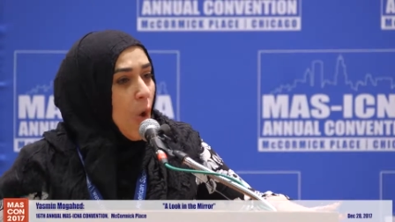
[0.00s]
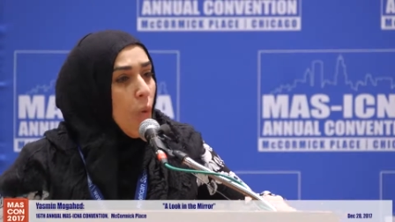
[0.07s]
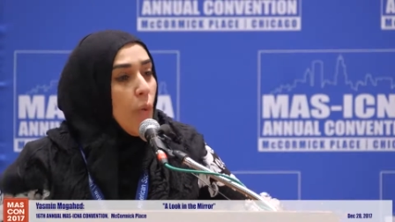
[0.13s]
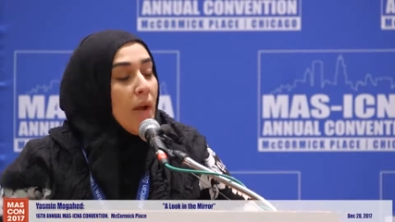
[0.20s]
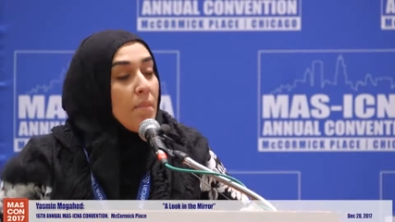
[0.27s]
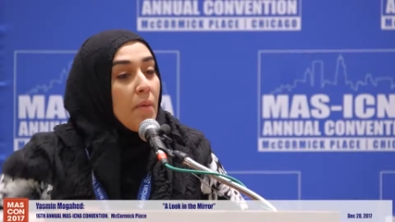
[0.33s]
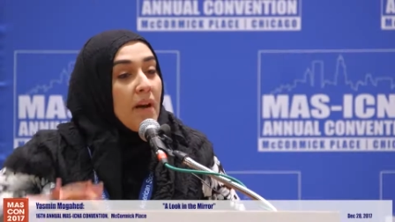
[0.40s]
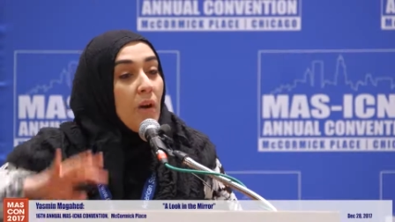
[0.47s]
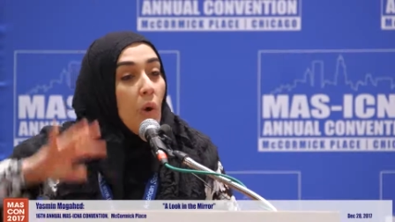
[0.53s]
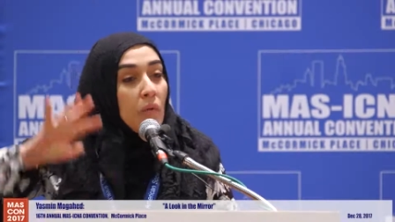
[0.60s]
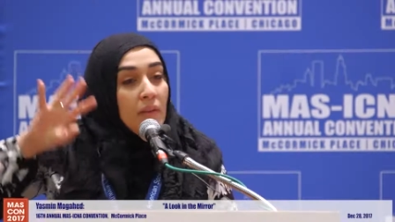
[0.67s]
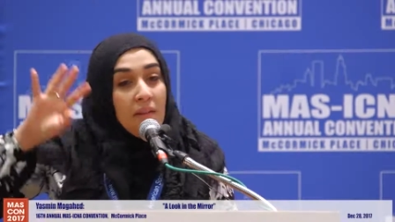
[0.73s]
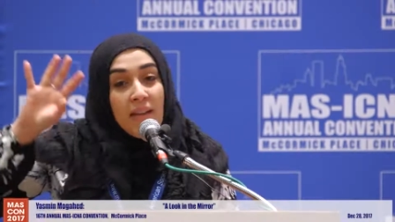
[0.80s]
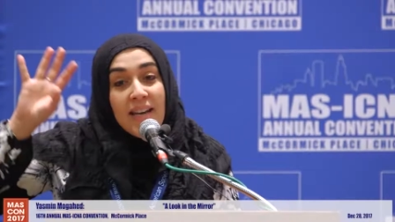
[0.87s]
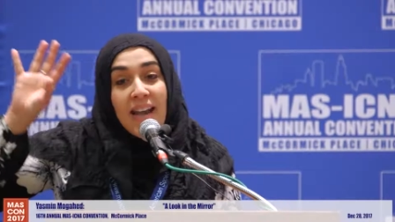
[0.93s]
We bring
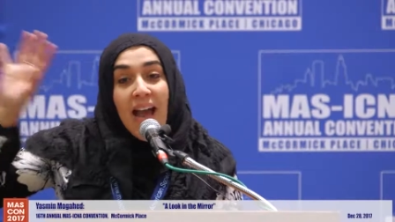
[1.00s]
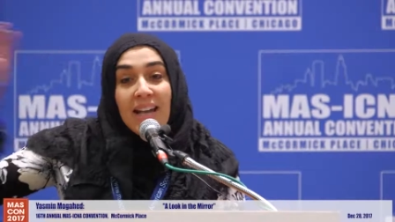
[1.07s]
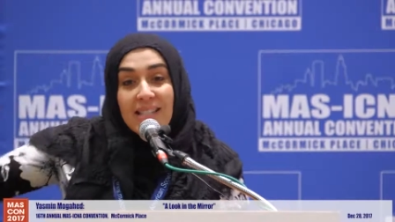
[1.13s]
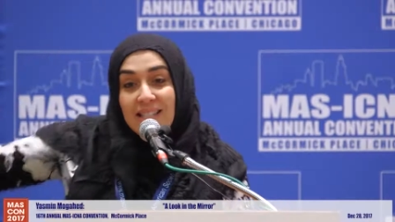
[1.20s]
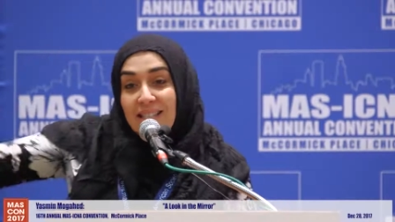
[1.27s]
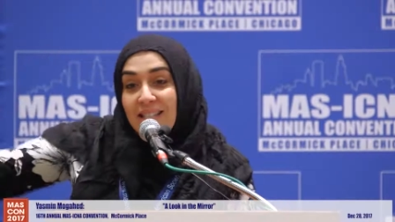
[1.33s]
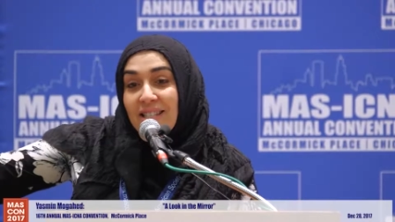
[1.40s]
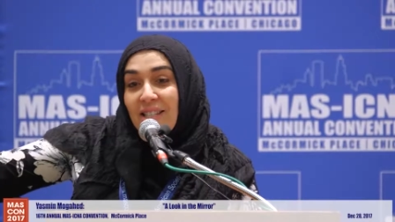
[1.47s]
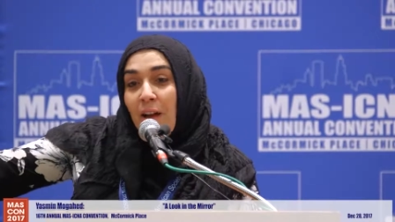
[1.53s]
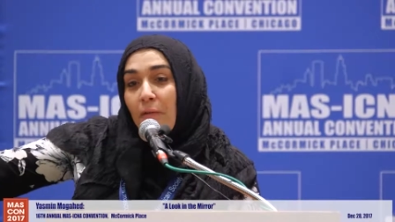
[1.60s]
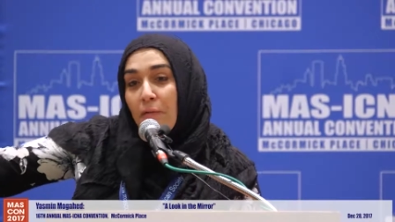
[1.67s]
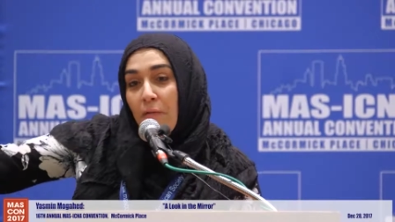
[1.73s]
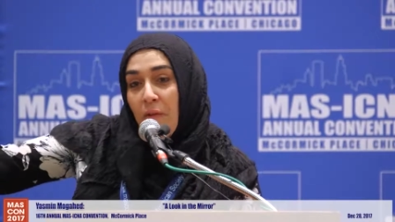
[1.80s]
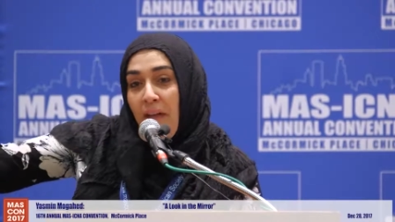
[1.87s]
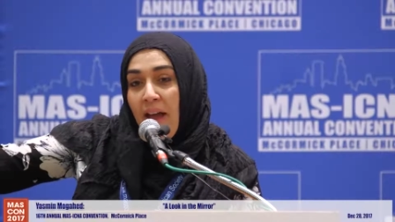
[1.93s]
only the nicest
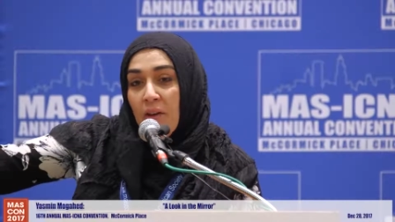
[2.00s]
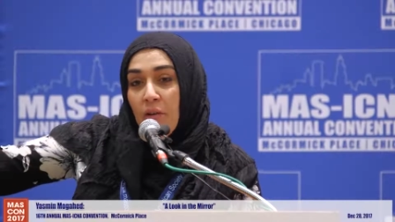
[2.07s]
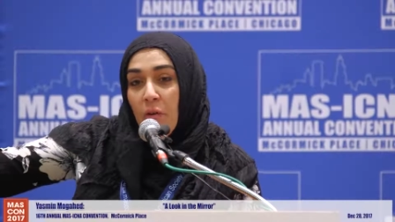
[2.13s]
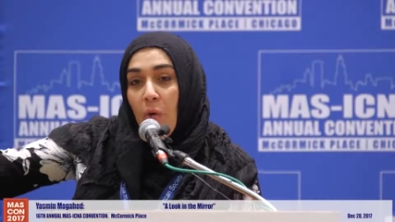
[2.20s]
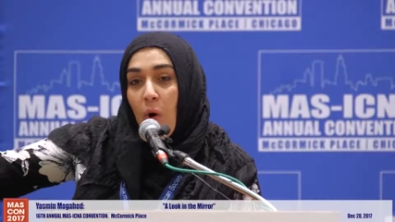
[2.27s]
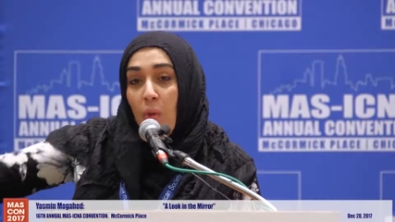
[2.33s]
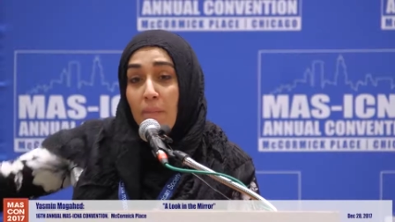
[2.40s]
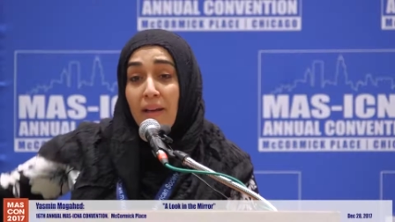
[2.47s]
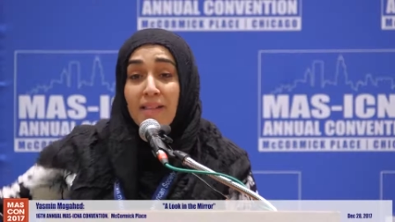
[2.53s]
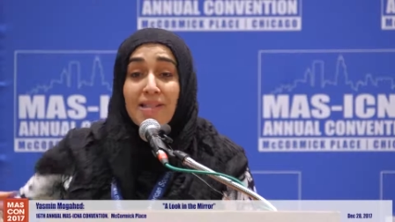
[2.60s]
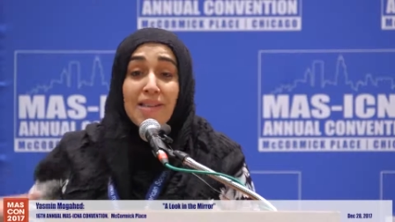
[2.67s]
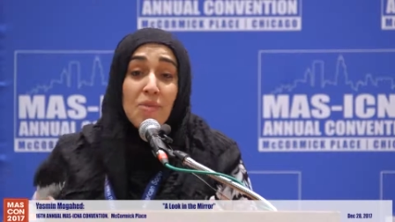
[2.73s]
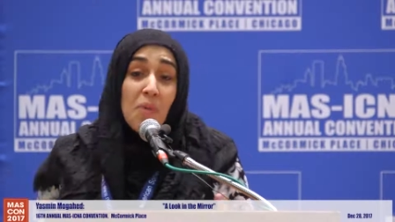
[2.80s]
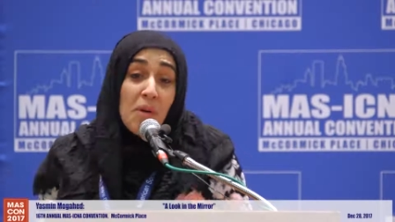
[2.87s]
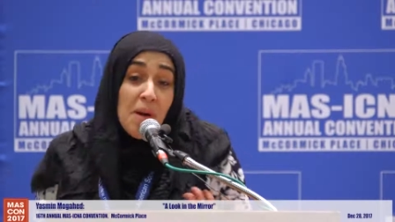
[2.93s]
stuff for that new home because
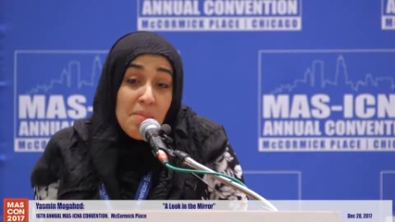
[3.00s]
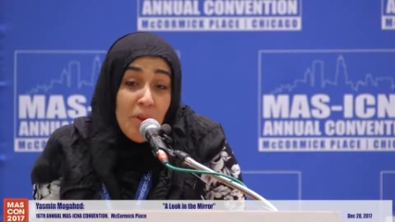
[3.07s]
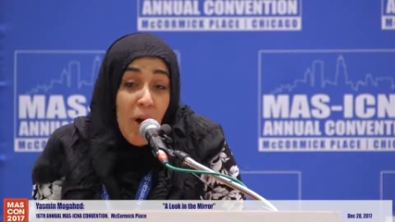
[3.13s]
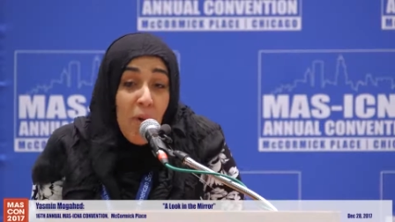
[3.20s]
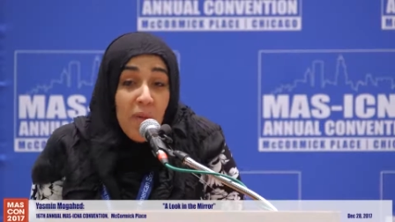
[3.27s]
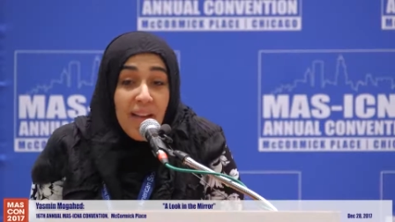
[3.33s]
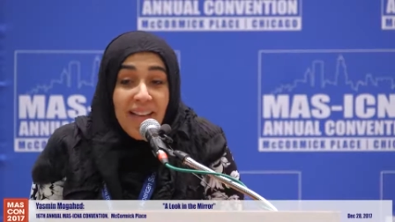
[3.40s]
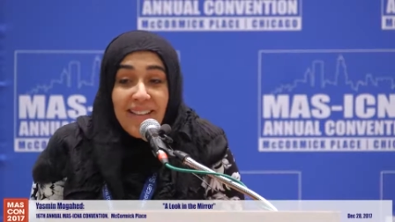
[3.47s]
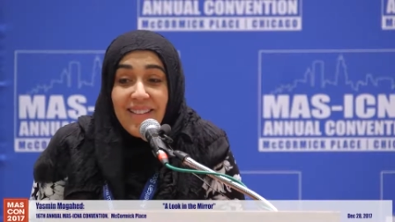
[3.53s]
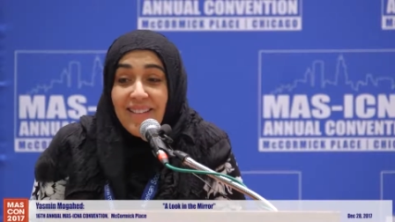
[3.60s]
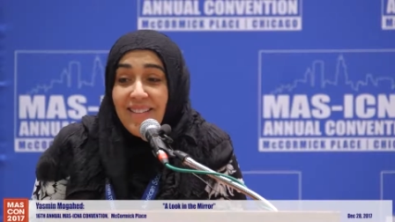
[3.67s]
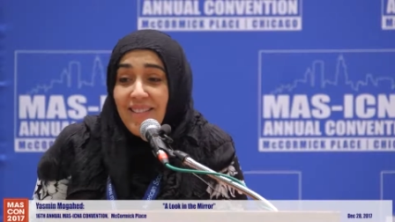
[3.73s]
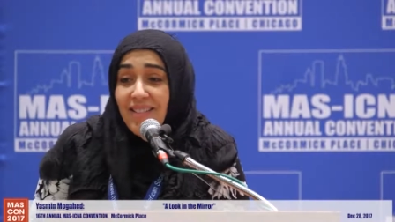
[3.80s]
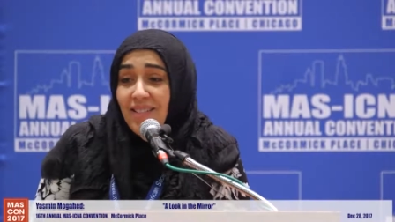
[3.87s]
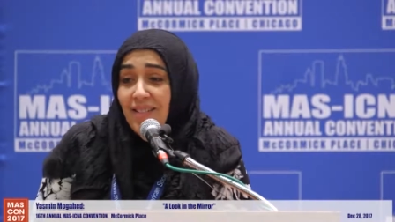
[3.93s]
that's where I'm going,
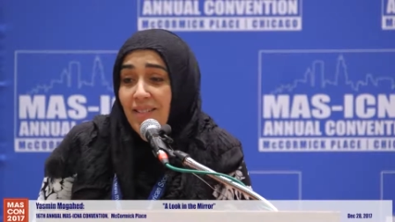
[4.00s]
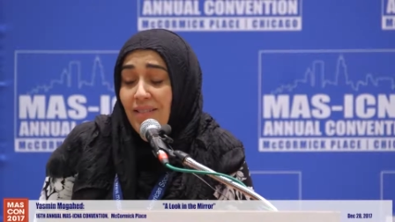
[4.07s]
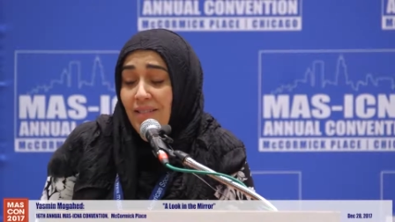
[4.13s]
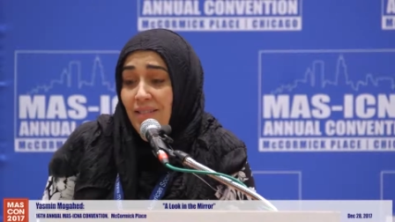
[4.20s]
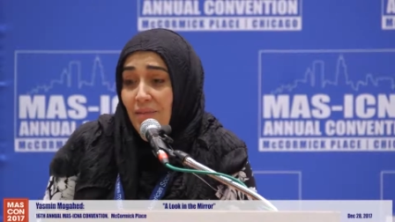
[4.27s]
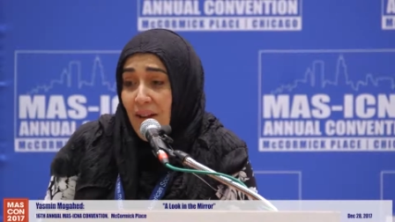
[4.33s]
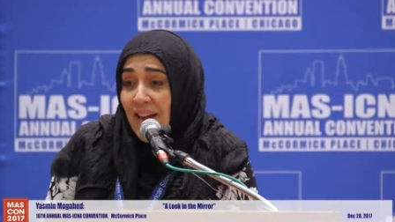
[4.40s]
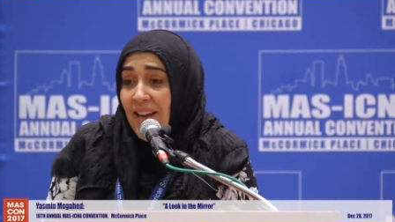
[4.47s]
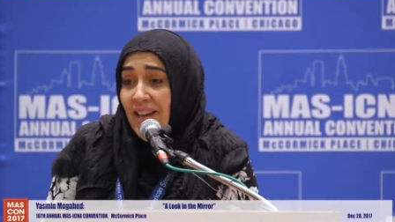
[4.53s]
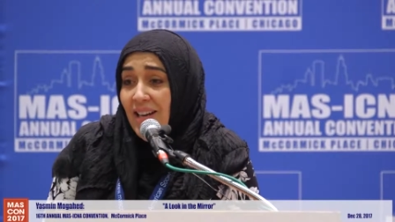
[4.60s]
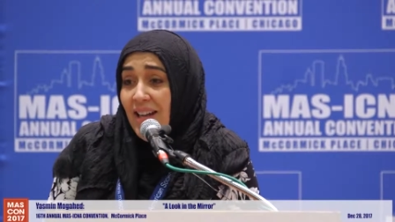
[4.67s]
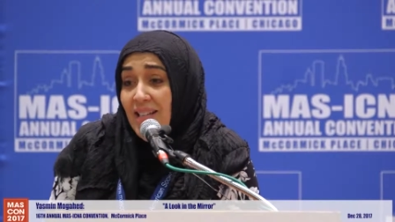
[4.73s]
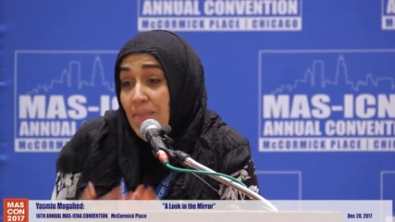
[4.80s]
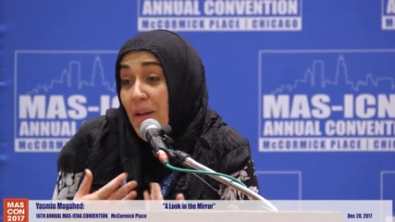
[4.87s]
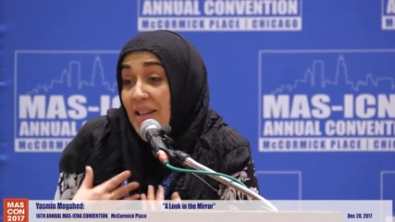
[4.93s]
right?
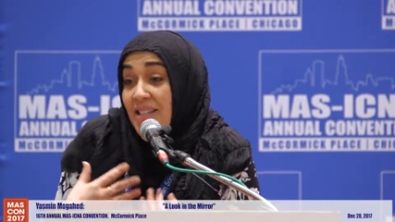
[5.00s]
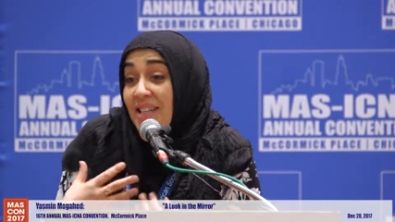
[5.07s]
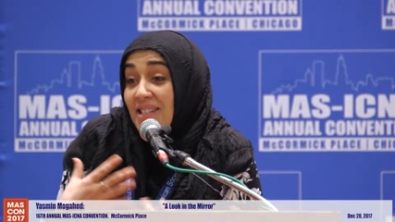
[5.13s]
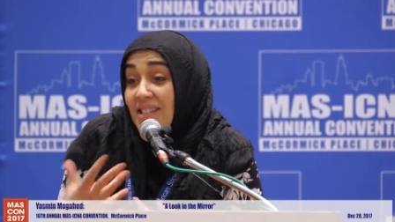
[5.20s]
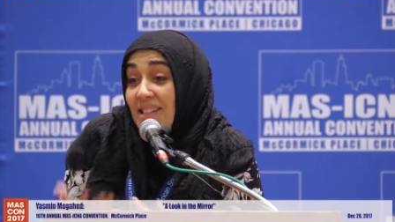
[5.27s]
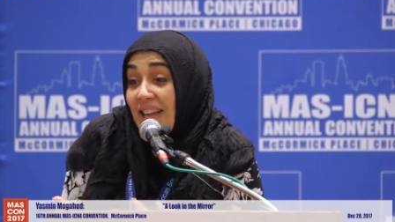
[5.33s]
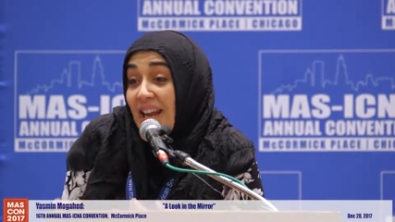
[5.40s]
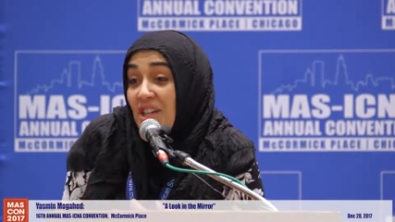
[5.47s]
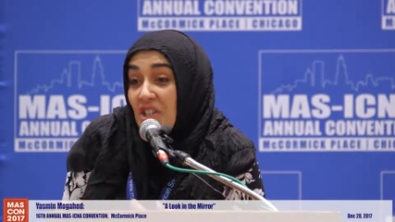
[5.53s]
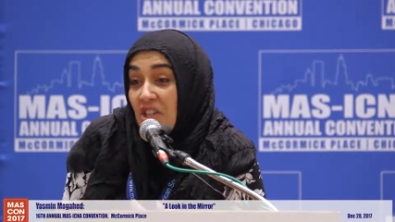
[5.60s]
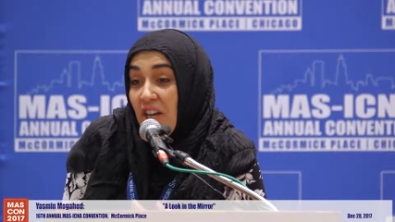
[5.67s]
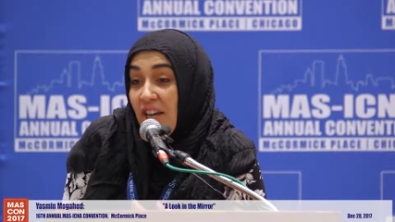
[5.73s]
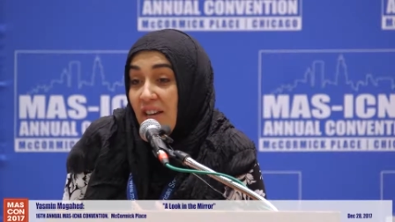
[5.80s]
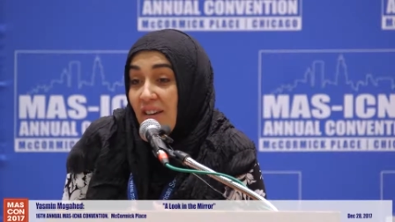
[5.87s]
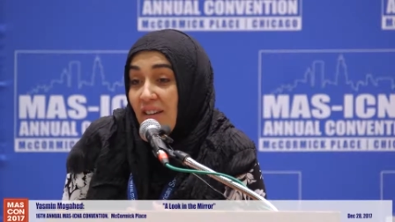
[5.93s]
That's my
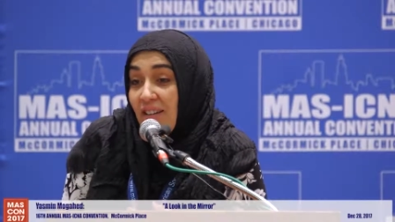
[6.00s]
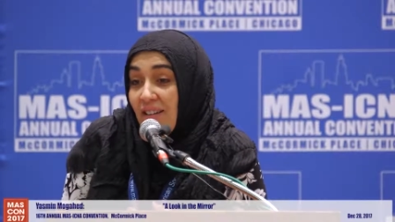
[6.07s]
destination.